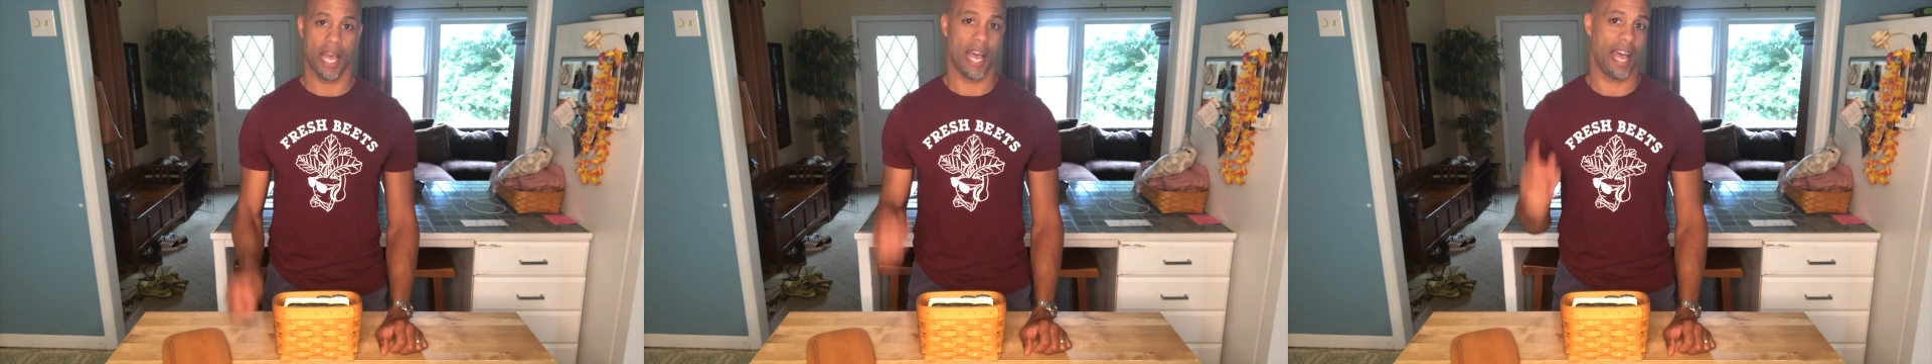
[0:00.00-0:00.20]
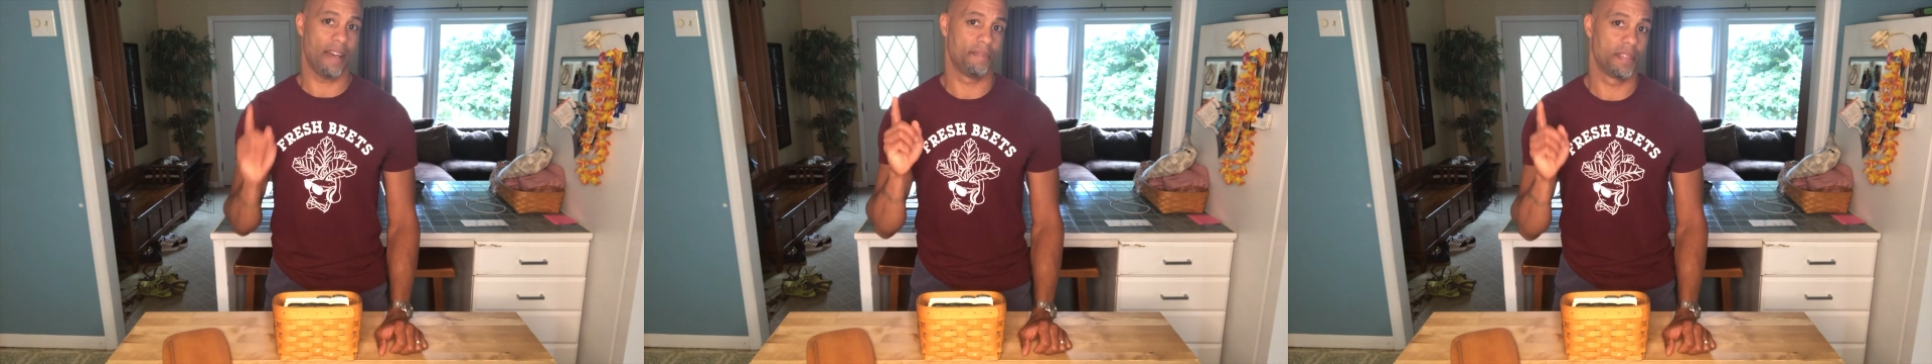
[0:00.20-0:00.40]

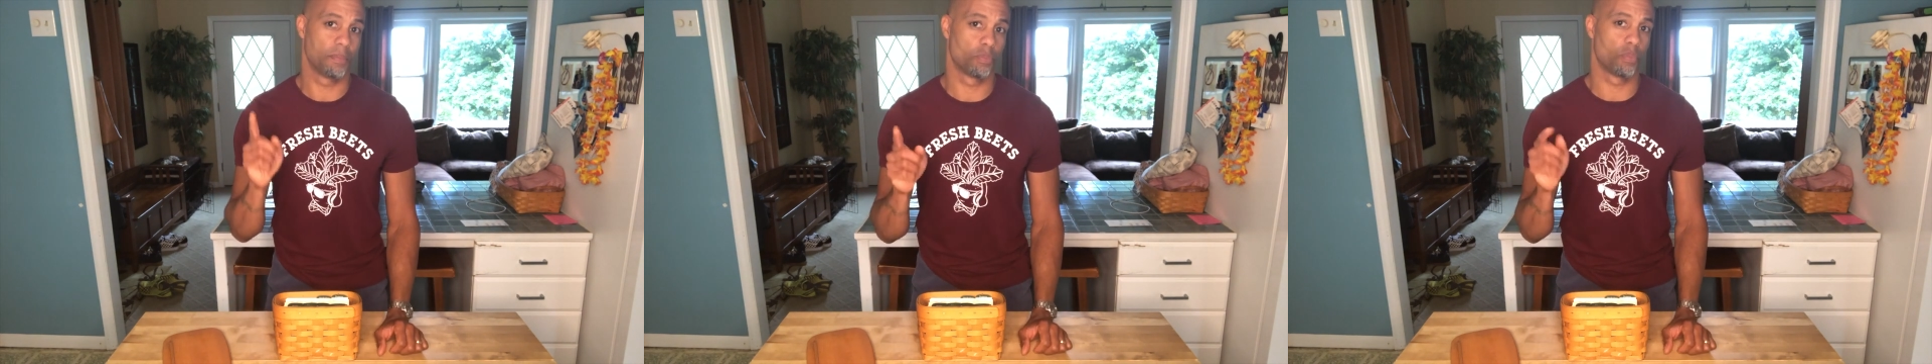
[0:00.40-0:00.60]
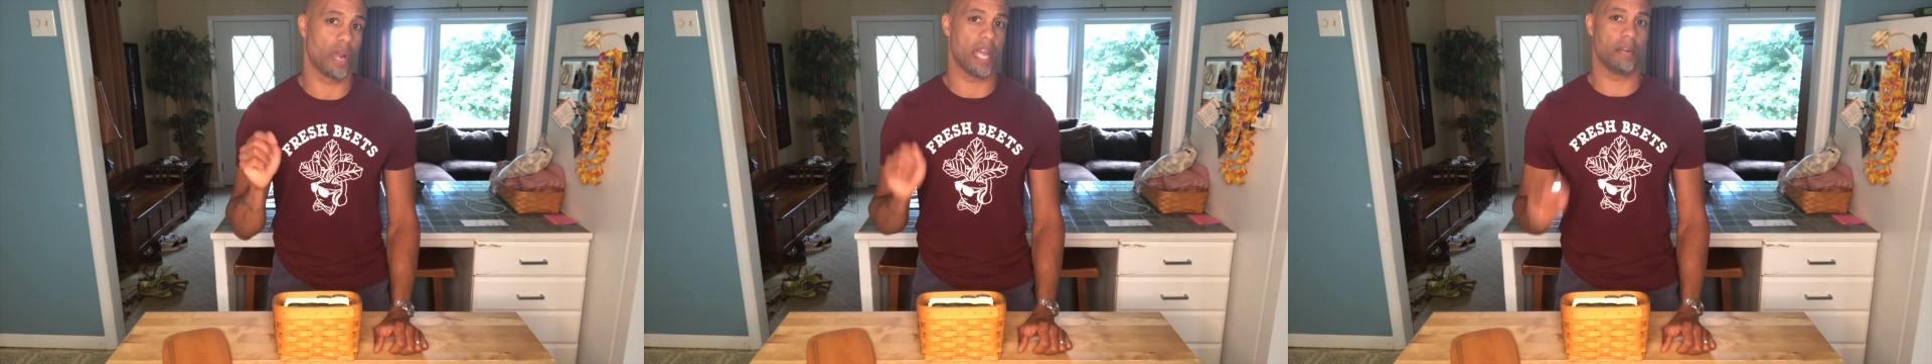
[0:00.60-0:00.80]
Have
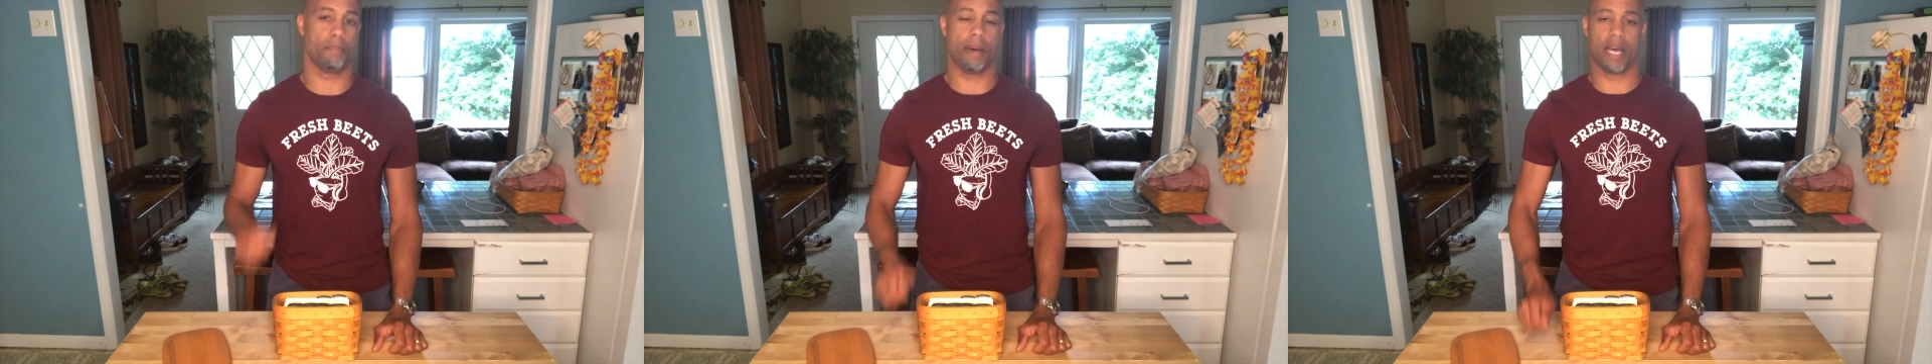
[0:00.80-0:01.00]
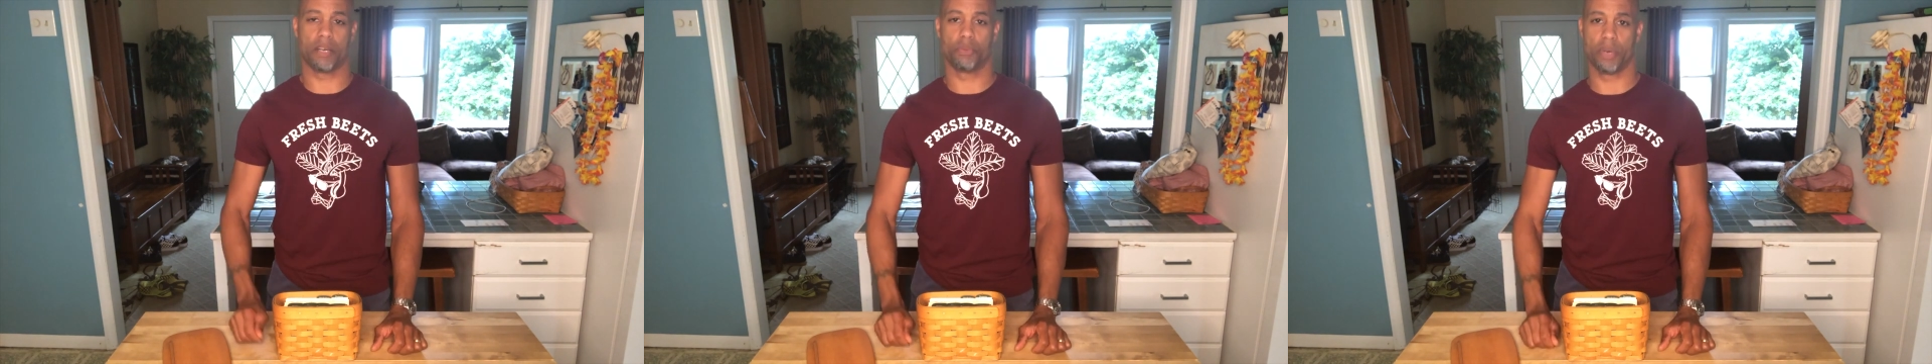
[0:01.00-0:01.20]
them write
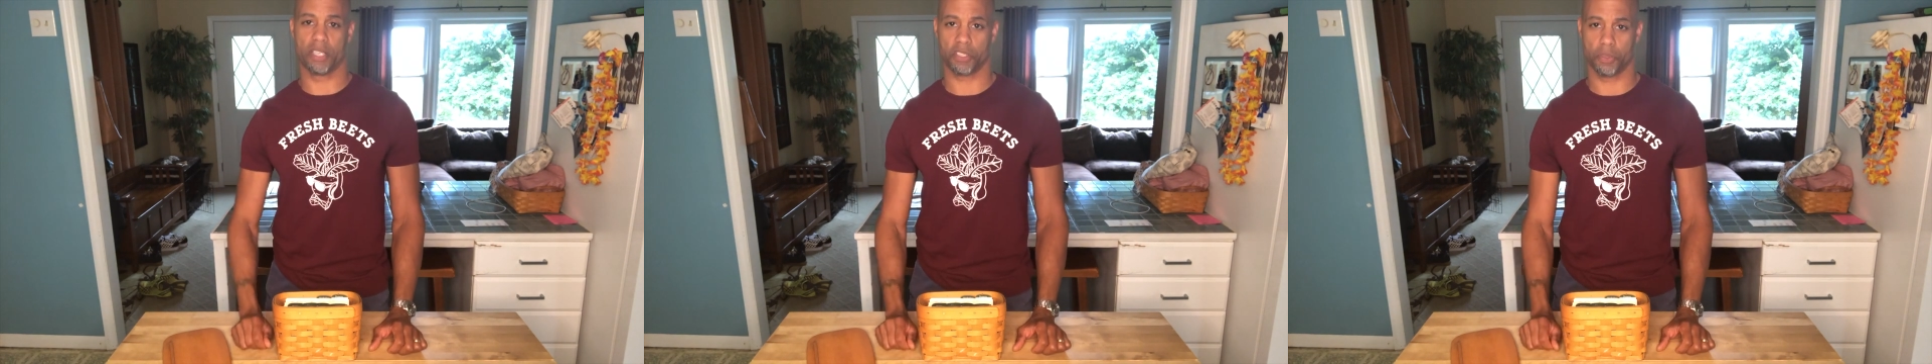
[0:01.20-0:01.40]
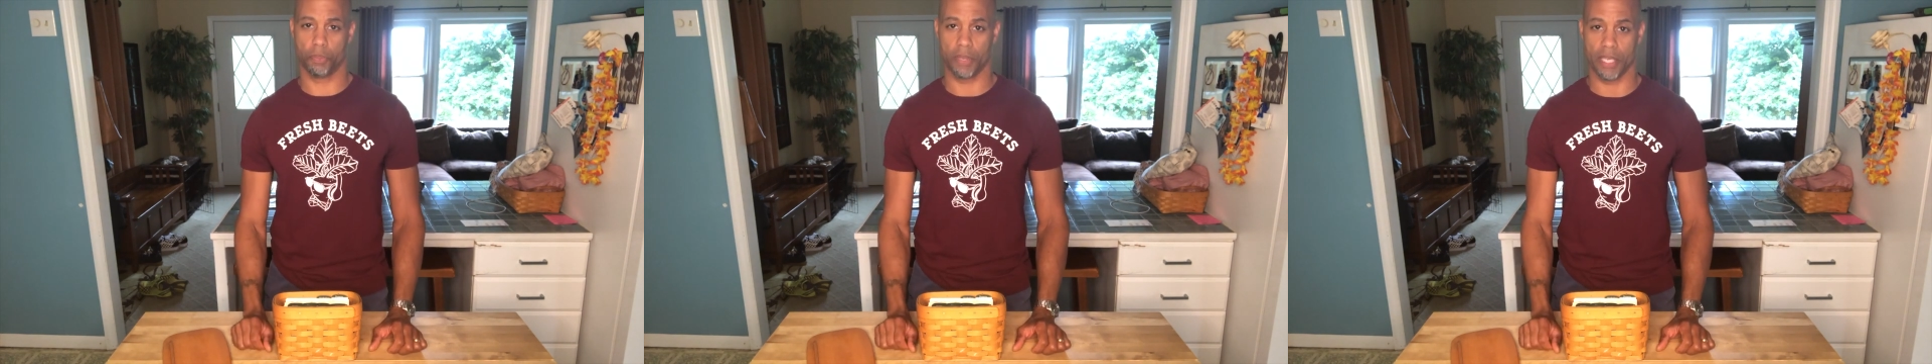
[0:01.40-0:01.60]
about a
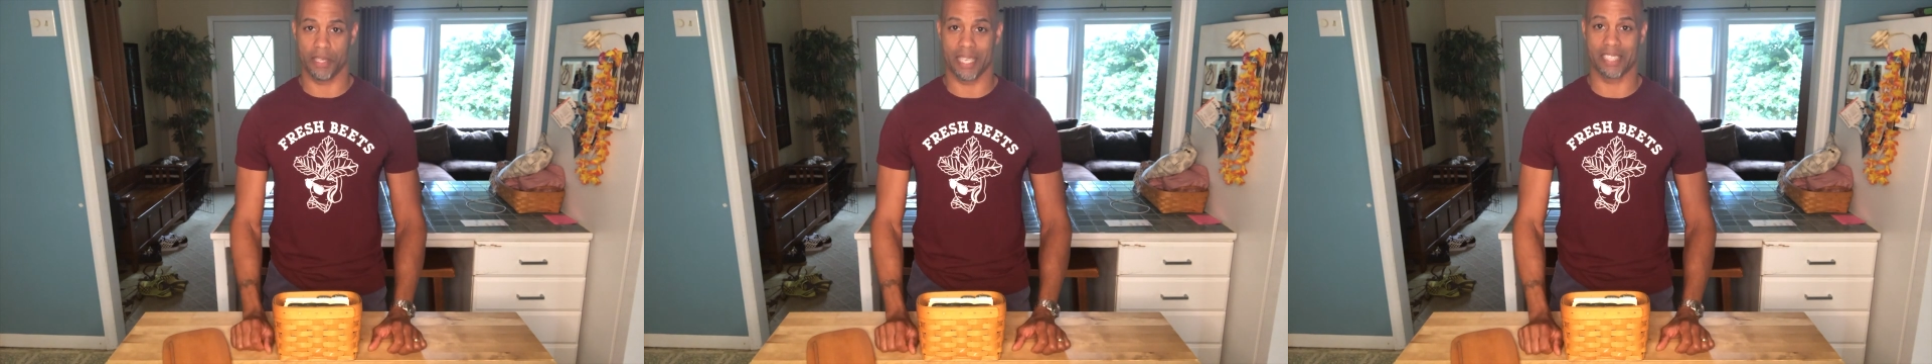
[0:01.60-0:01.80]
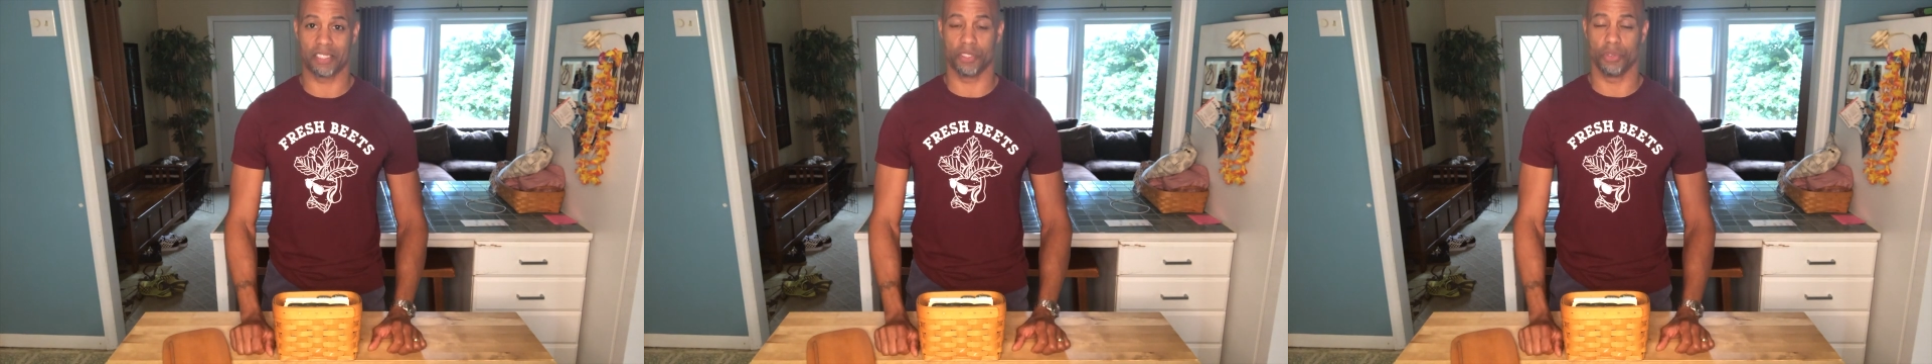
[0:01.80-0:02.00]
recipe
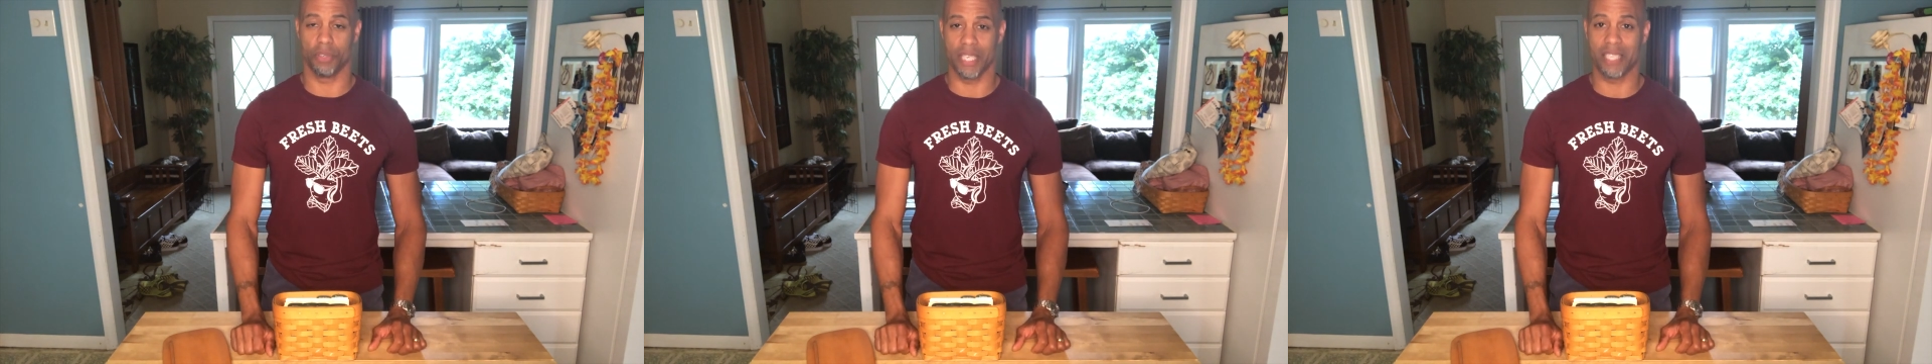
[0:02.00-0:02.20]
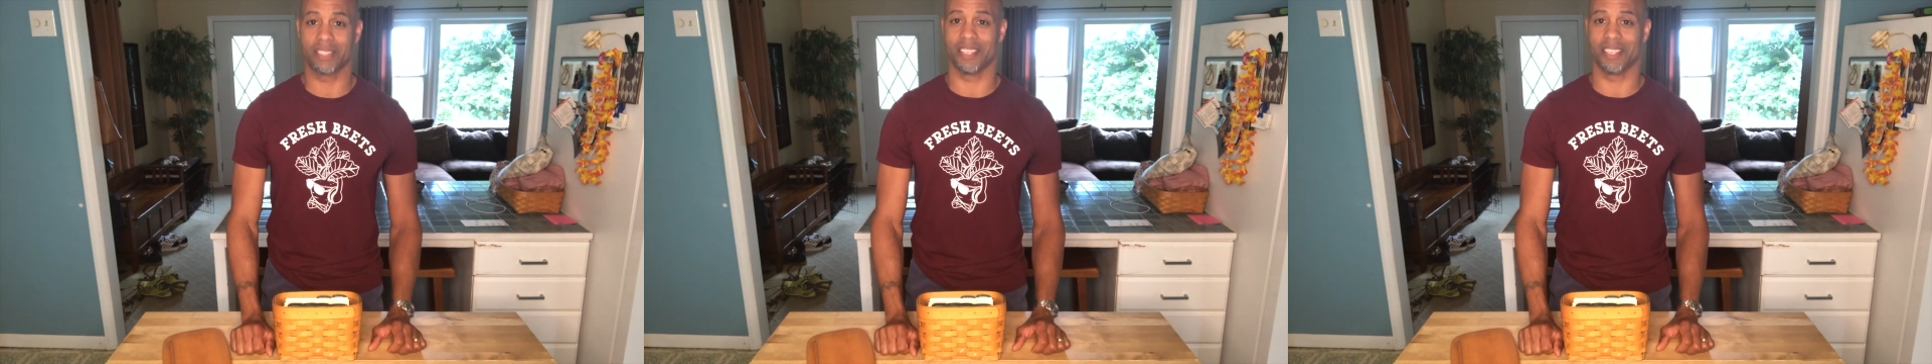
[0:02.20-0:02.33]
that's unique